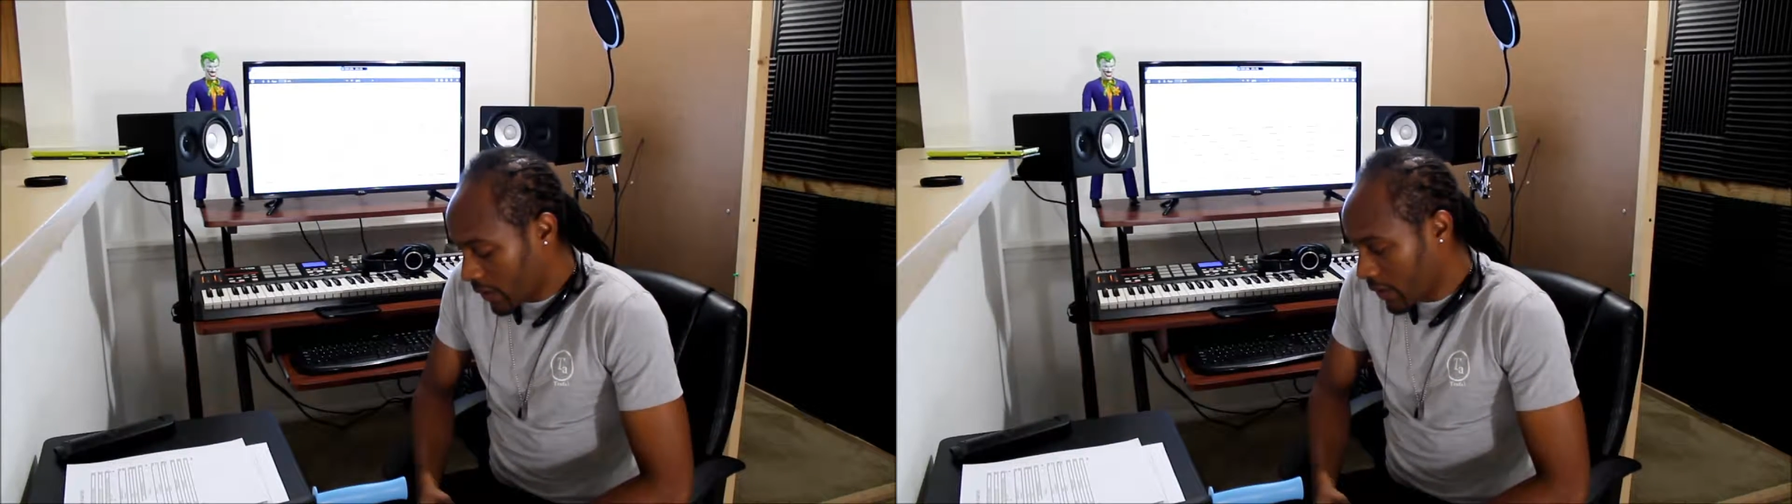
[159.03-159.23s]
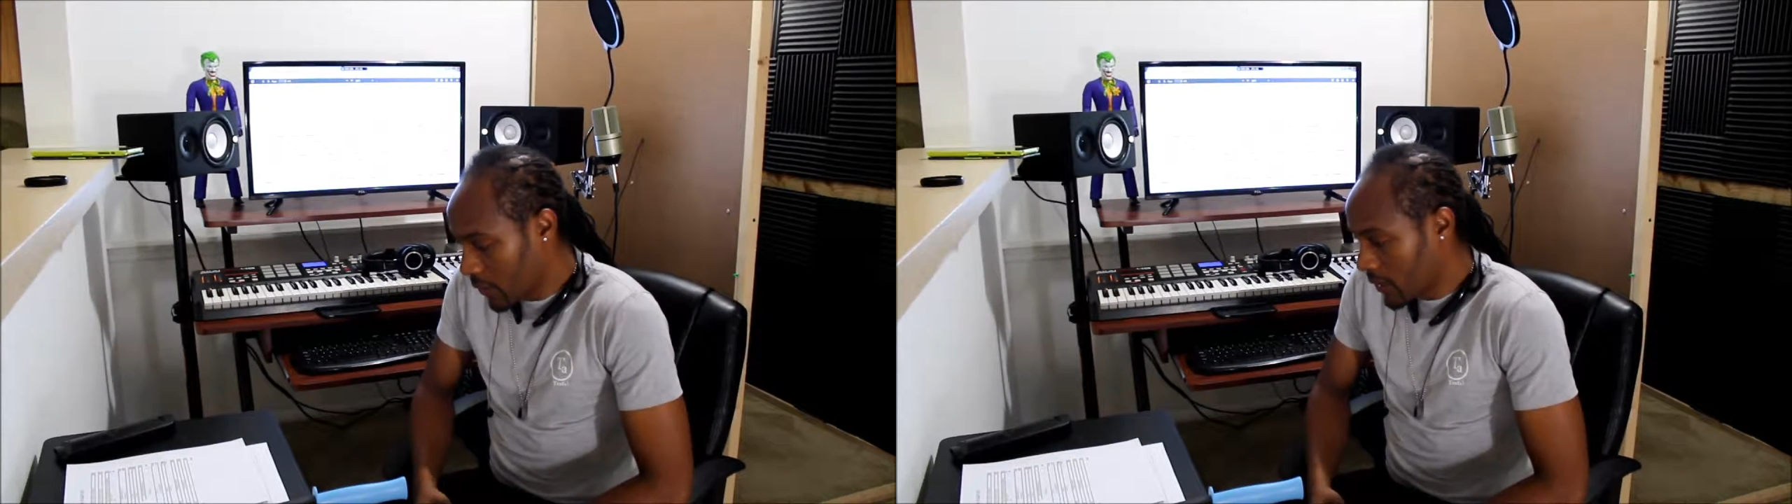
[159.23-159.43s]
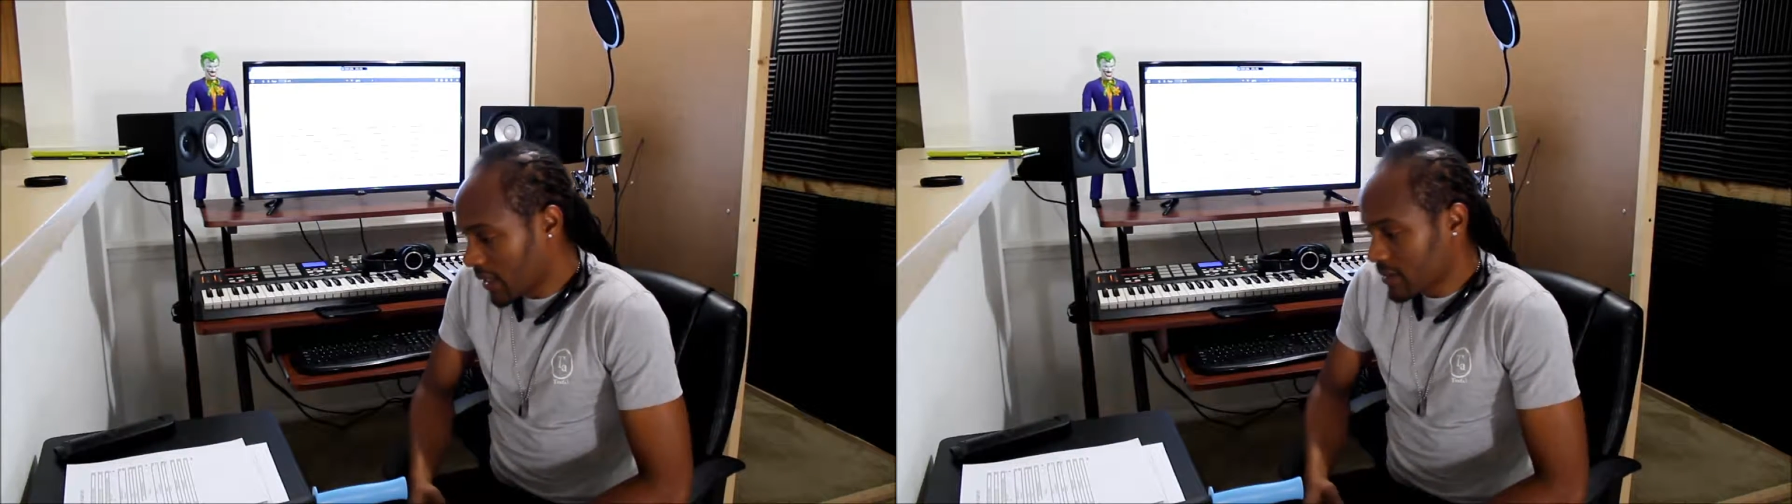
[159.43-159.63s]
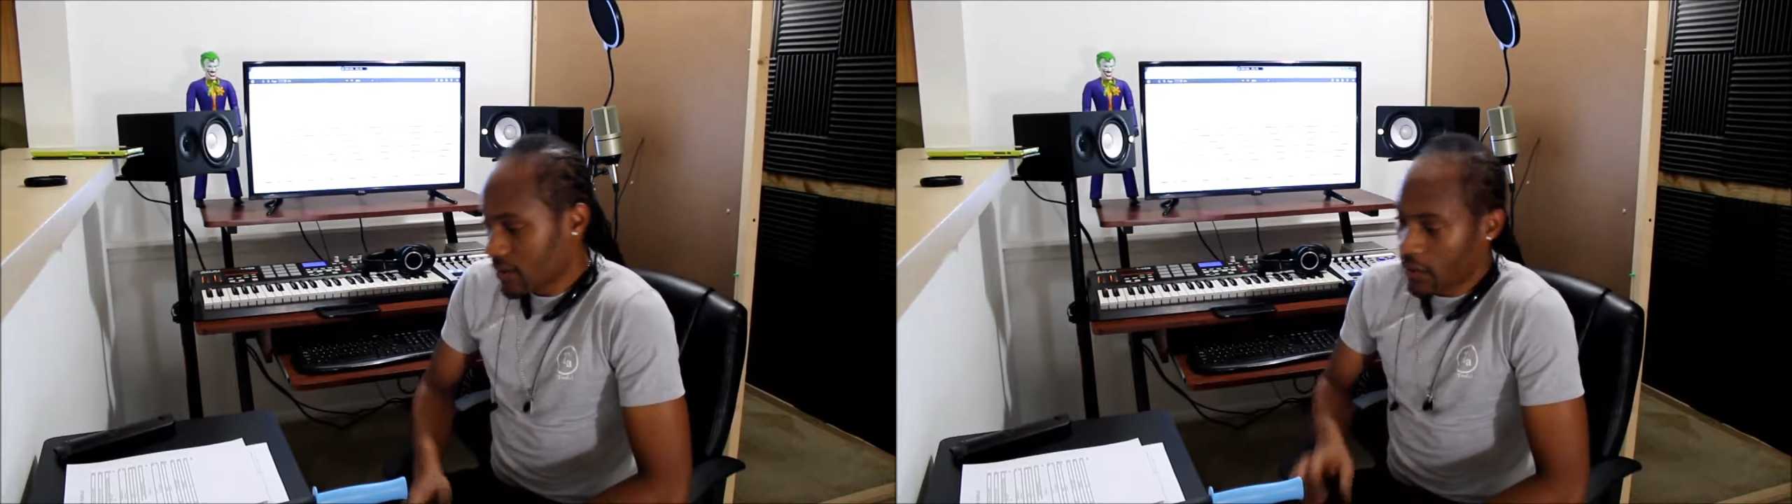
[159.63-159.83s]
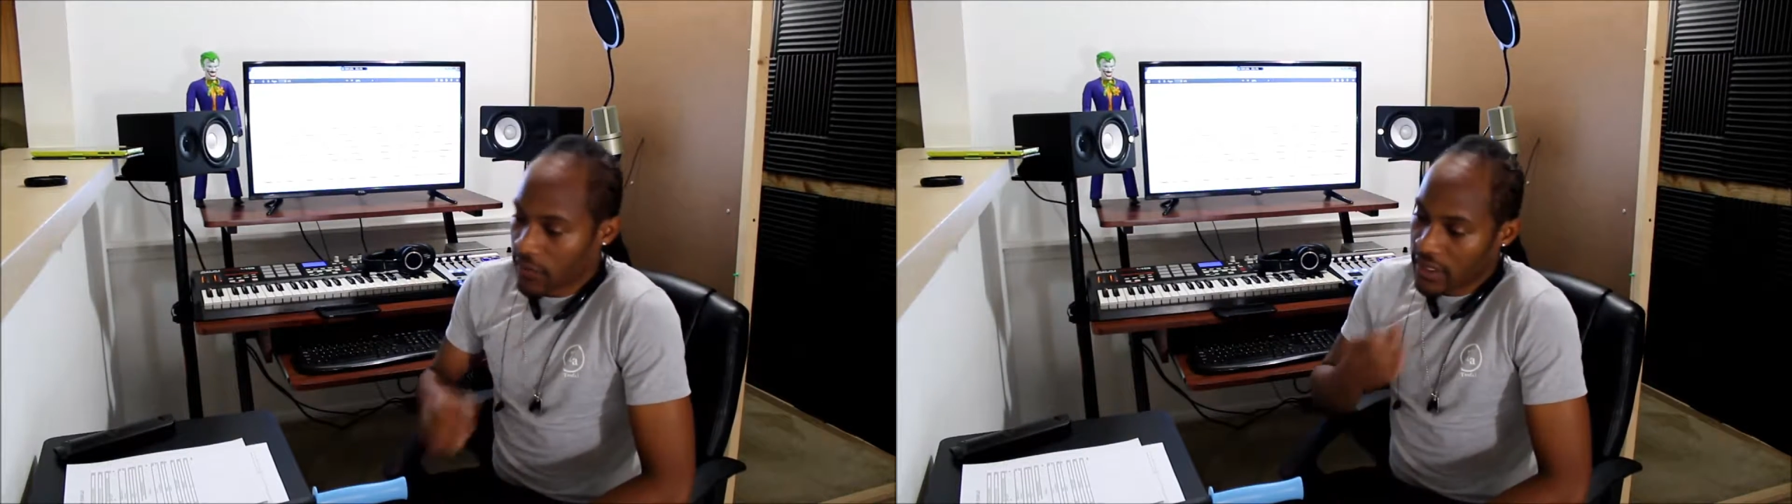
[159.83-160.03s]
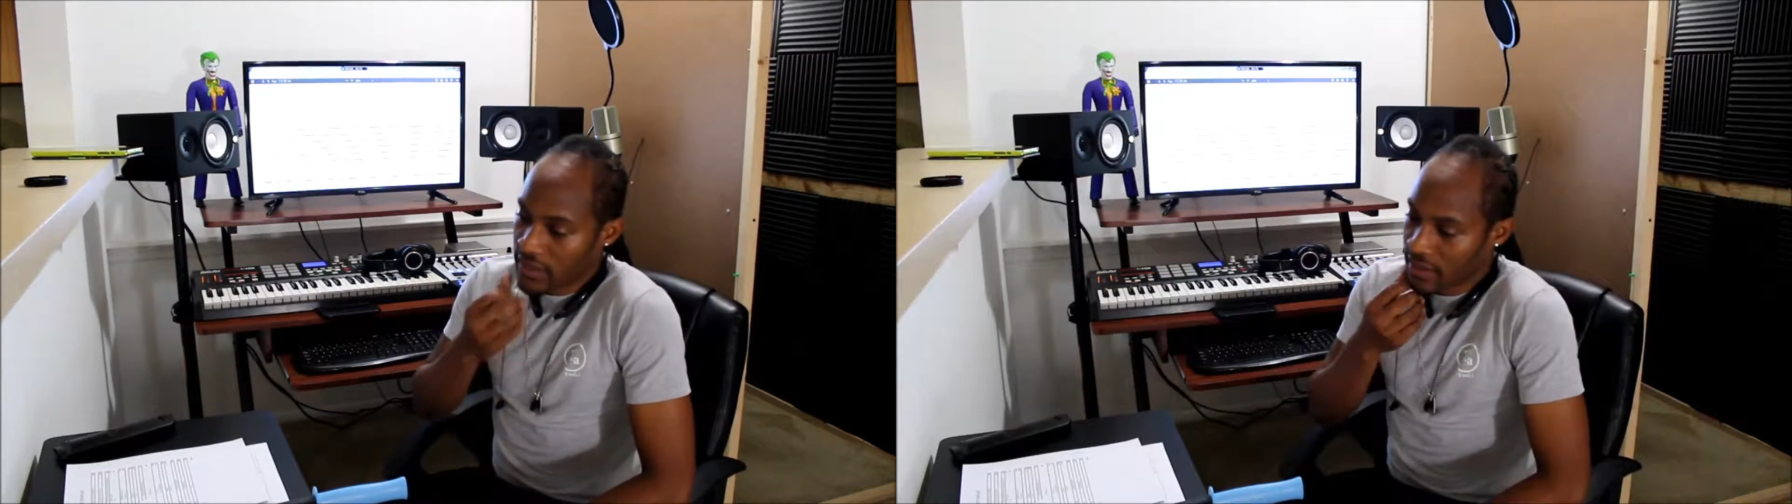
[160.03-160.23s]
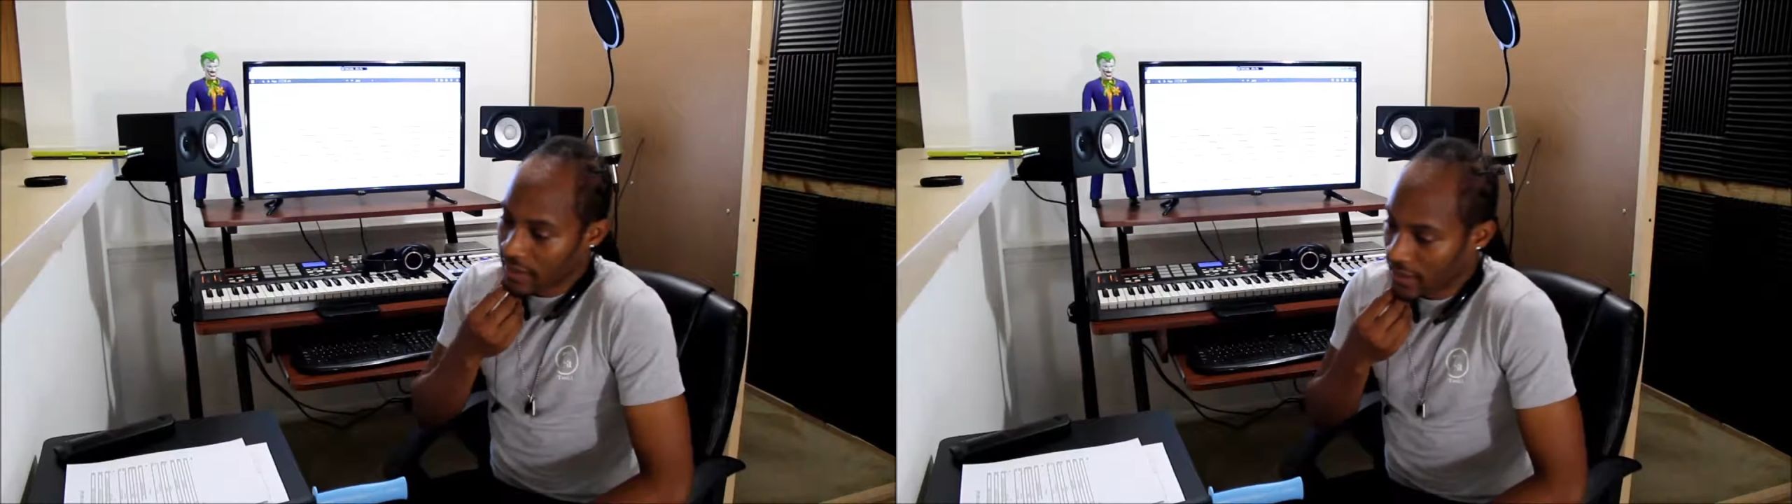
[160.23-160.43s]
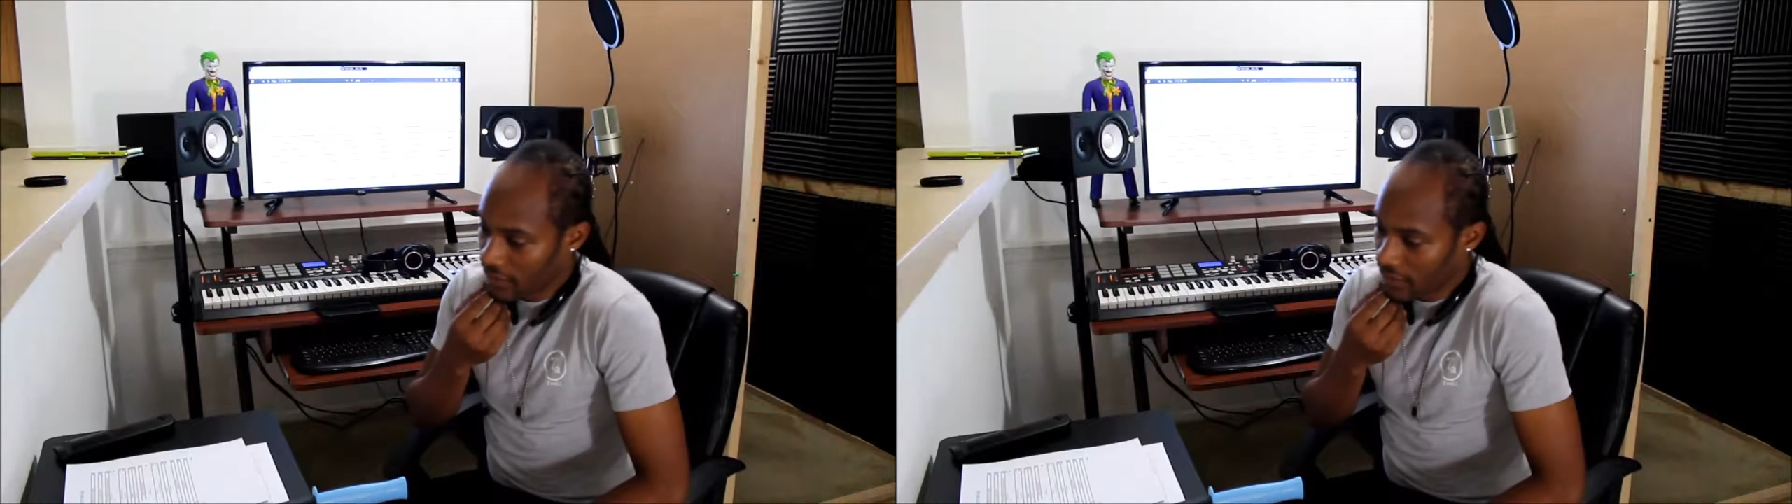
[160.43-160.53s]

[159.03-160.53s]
you know, that's always